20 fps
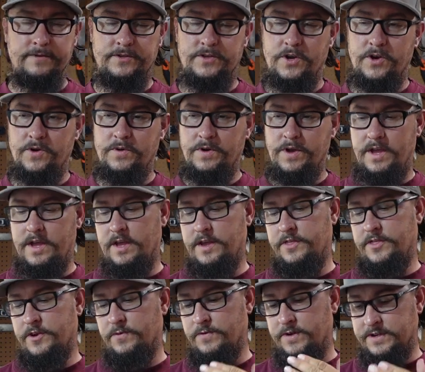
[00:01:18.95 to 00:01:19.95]
So
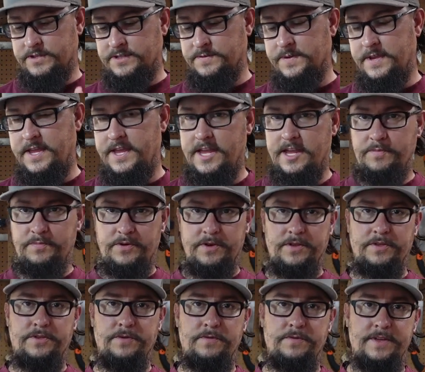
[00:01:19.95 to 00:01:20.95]
there was some heat
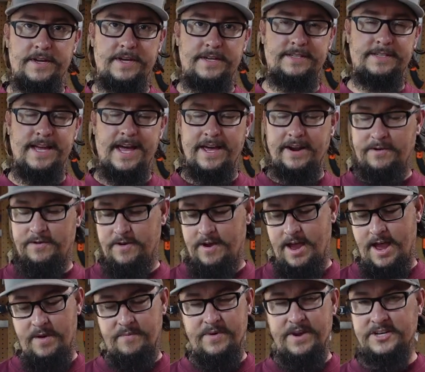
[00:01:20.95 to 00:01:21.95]
put through this. I don't know
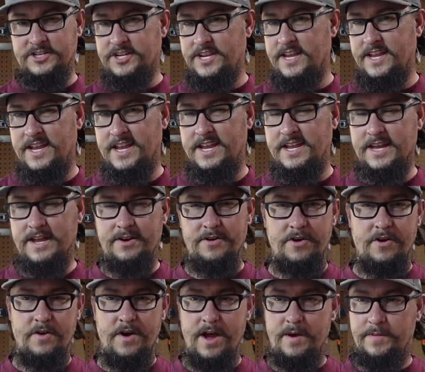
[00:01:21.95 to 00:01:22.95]
how much heat, I don't
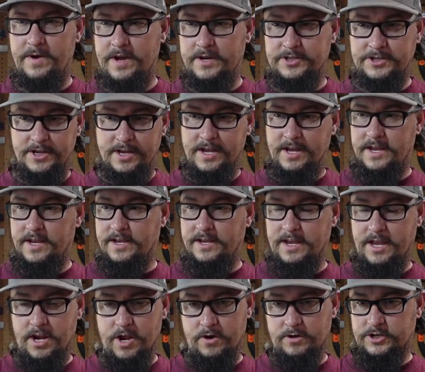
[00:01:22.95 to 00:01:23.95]
know how much,
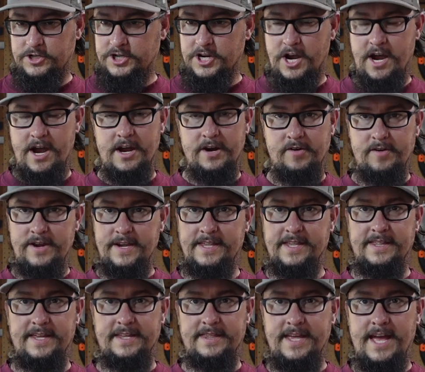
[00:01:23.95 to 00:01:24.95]
you know, shock or
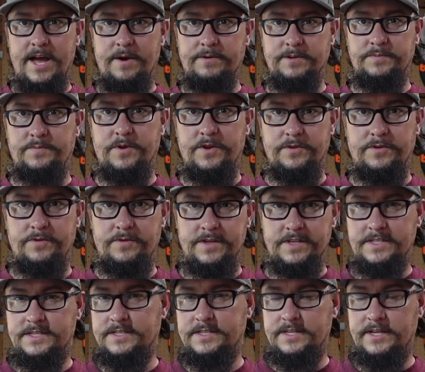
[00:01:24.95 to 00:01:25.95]
anything like that was put through
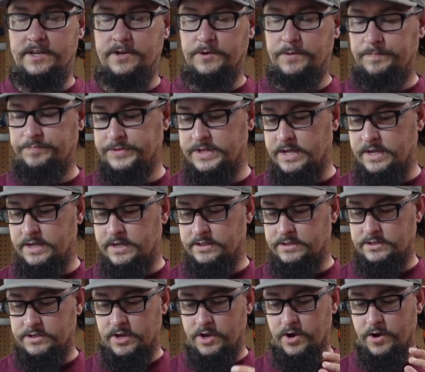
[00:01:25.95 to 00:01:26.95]
this steel.
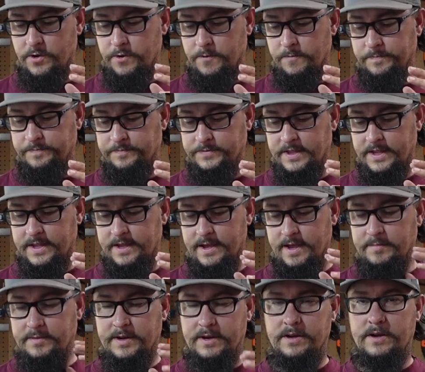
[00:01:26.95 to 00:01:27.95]
So
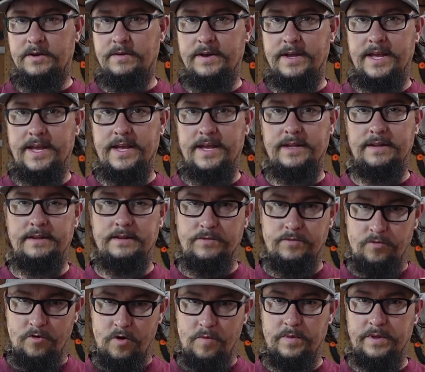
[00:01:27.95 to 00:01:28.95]
I'm going to go ahead
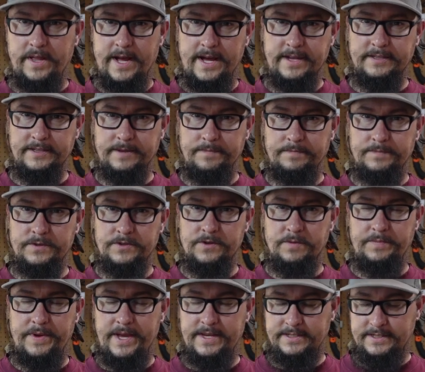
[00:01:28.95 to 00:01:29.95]
normalize it.
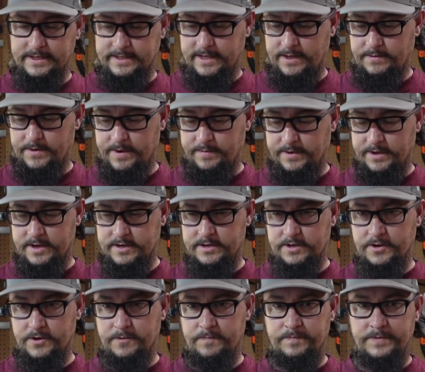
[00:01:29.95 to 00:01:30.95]
So basically what I'm going to
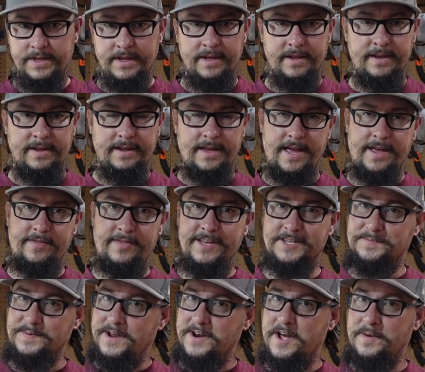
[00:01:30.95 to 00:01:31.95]
do, and
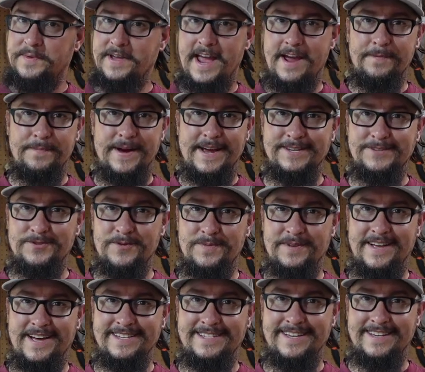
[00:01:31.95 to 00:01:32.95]
this might not be everybody's
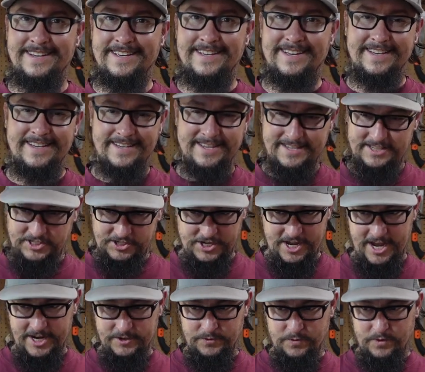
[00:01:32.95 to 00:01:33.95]
normalizing
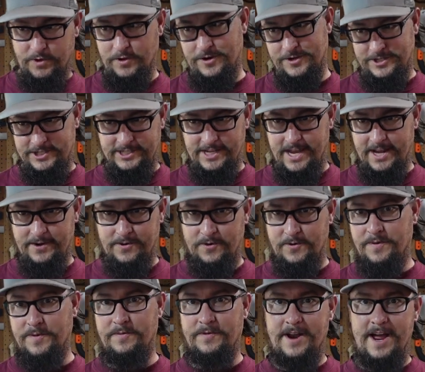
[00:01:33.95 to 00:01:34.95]
schedule or
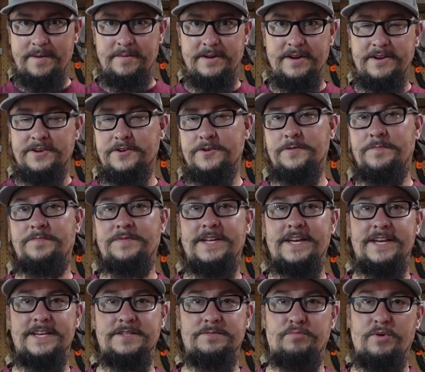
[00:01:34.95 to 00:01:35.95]
cycle, but what I'm going to do
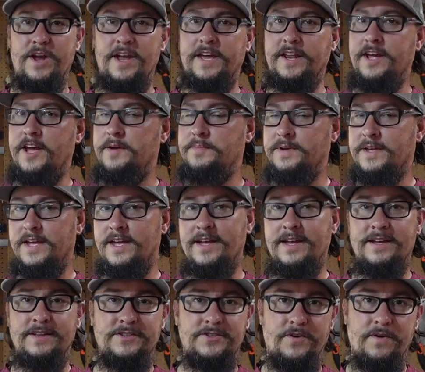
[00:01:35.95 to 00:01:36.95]
is bring it up
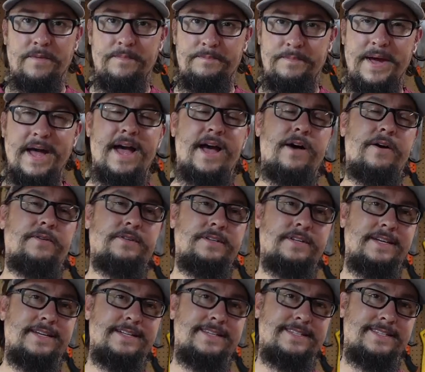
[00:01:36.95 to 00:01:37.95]
to
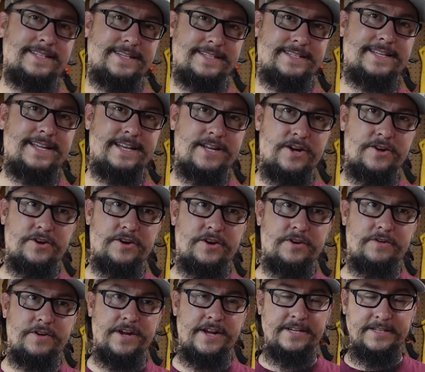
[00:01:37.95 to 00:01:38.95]
about 1600
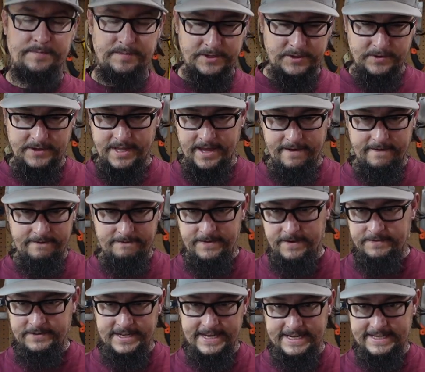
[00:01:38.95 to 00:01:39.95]
degrees, between that
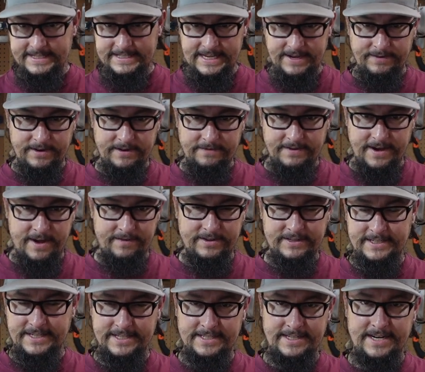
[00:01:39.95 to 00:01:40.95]
1575 and
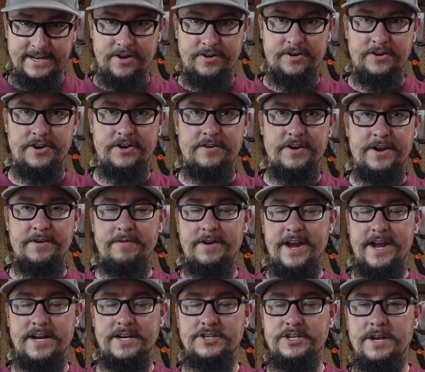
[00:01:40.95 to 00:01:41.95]
1600 degree
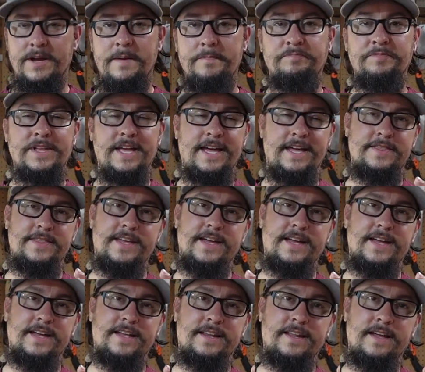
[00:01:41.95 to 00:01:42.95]
range. And
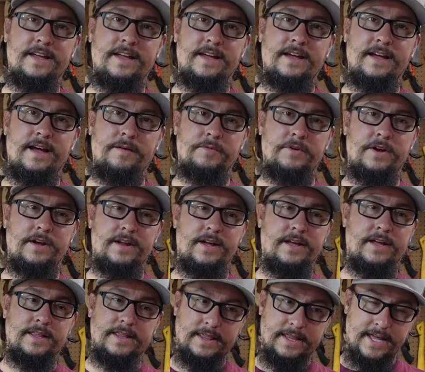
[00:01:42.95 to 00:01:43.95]
then I'm
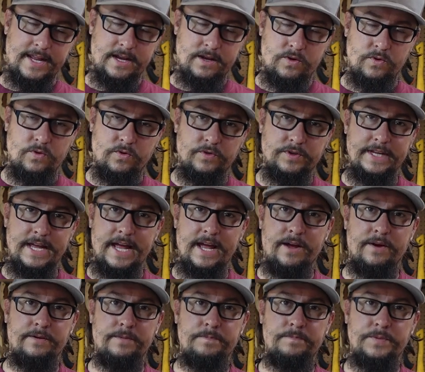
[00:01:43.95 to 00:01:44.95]
gonna let it cool
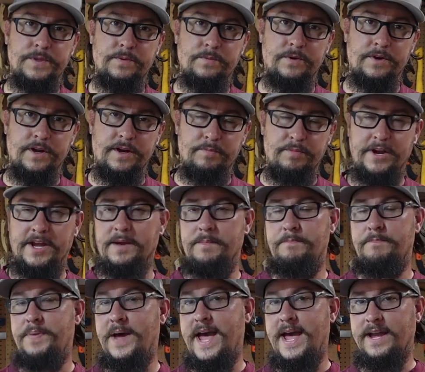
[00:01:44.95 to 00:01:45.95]
down. We're gonna bring
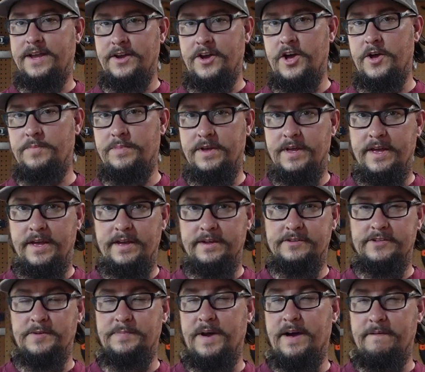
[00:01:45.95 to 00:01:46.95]
it back up
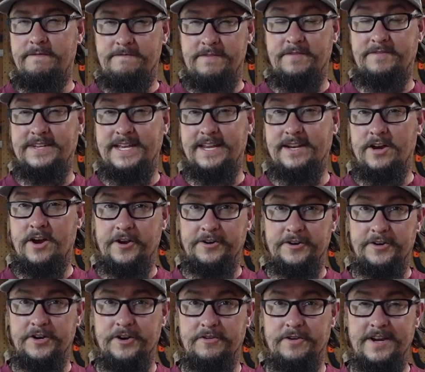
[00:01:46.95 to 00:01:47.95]
to about
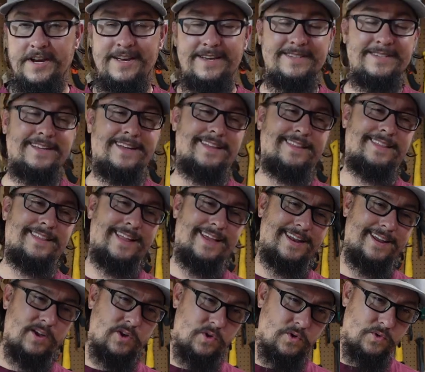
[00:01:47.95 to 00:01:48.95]
1500 degrees,
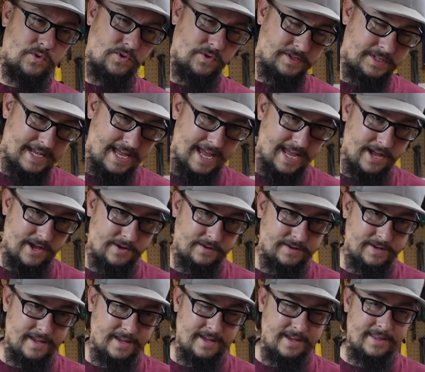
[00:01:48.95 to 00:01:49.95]
let it cool
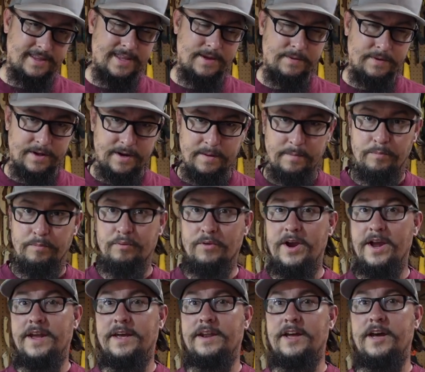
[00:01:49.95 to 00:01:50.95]
down. Then we're gonna
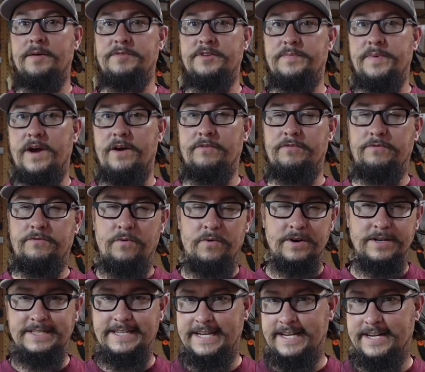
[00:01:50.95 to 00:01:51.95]
bring it up to about
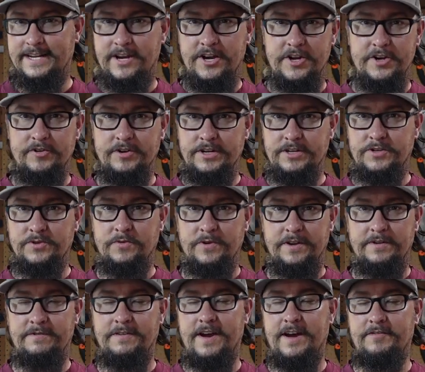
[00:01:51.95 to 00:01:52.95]

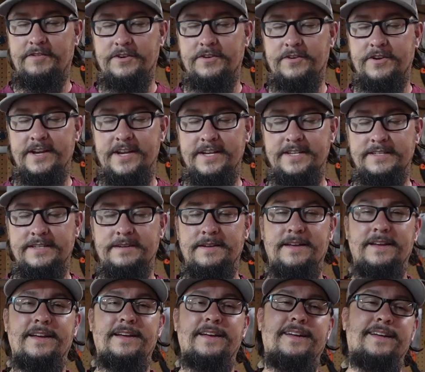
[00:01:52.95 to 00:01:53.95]
1425 degrees,
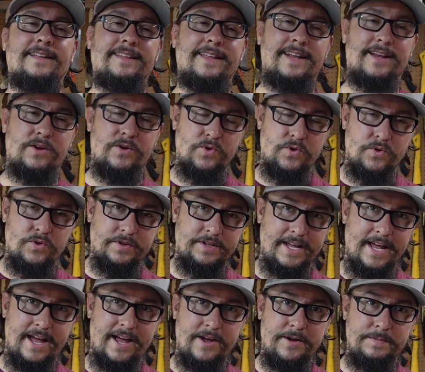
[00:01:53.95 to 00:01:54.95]
let it cool
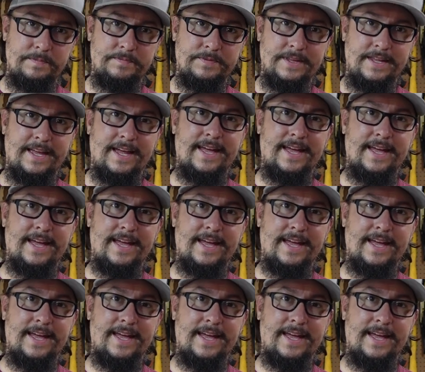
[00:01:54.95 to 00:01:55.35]
down.